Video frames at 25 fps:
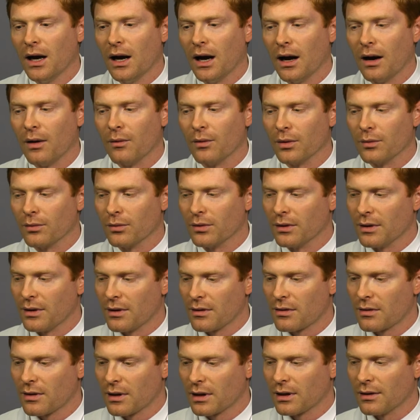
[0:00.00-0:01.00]
uh, we
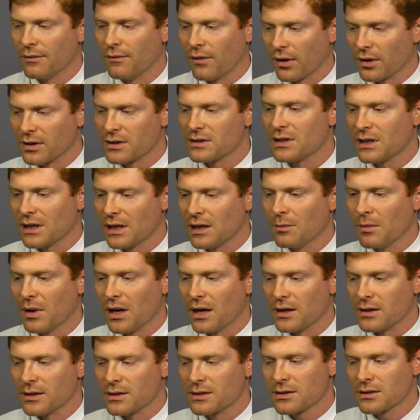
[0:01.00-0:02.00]
really think of our team
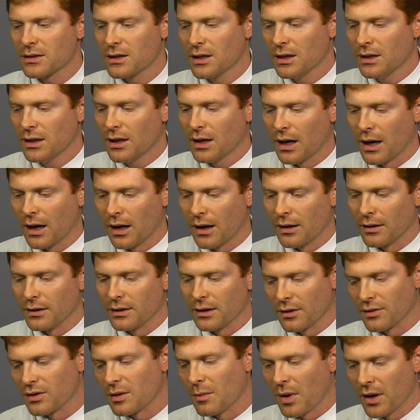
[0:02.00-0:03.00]
as uh,
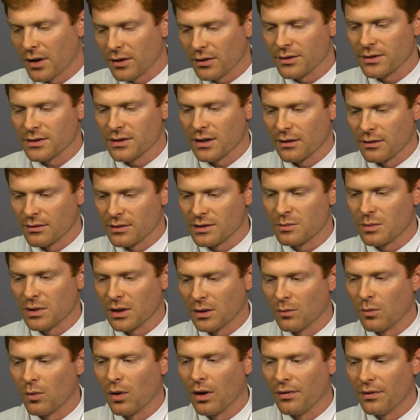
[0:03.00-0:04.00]
here at the medical center as
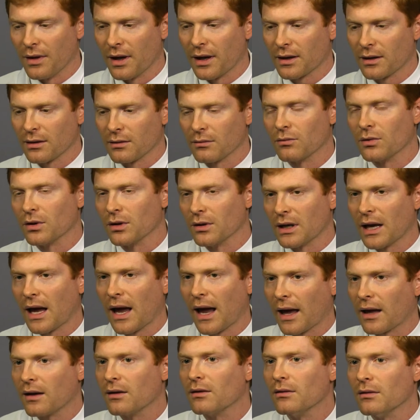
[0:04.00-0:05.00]
being one that can really
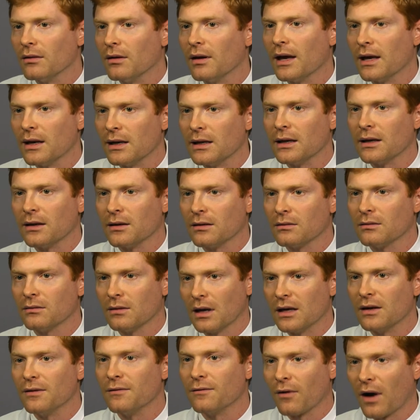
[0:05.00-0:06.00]
handle any
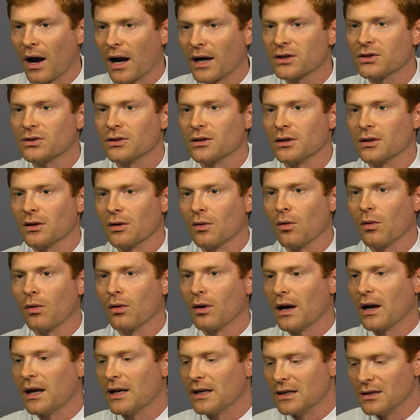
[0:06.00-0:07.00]
any fracture
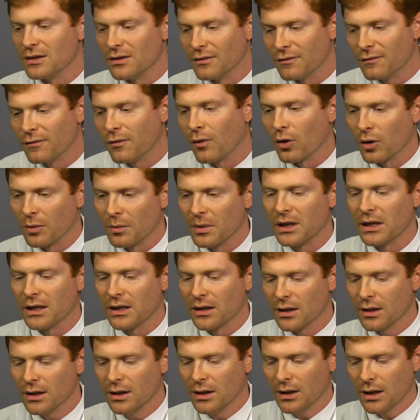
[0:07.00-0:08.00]
or any
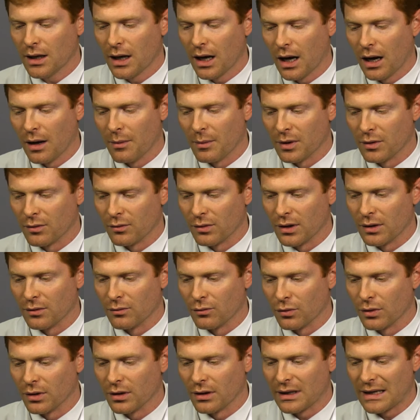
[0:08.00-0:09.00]
deformity um, and,
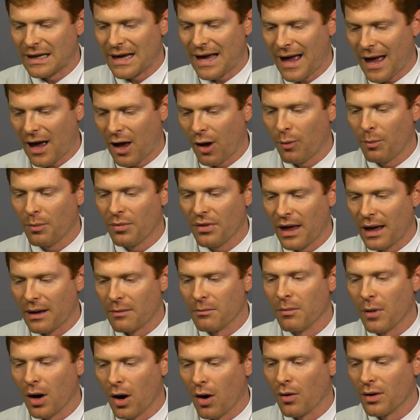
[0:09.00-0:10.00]
and really help
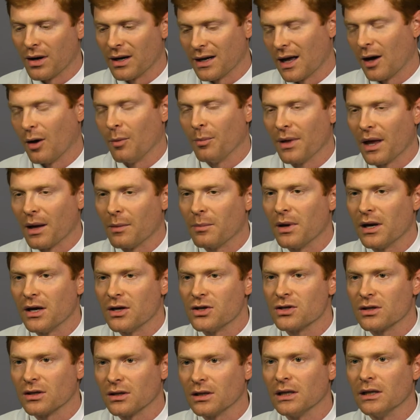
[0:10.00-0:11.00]
that bone and help that
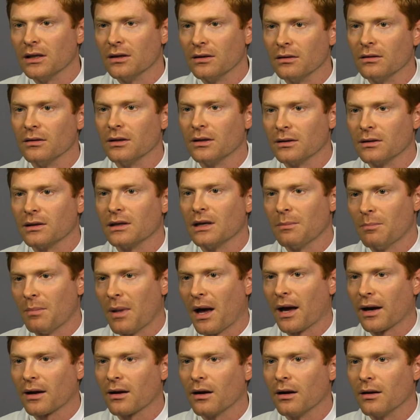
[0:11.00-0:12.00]
patient heal and get
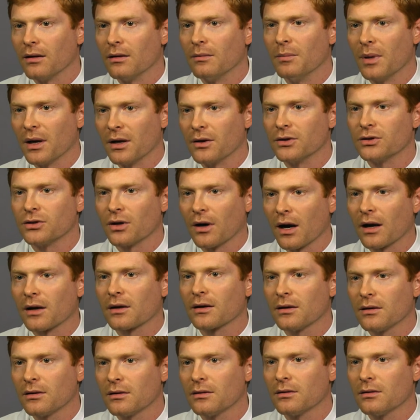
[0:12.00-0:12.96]
back on a better track.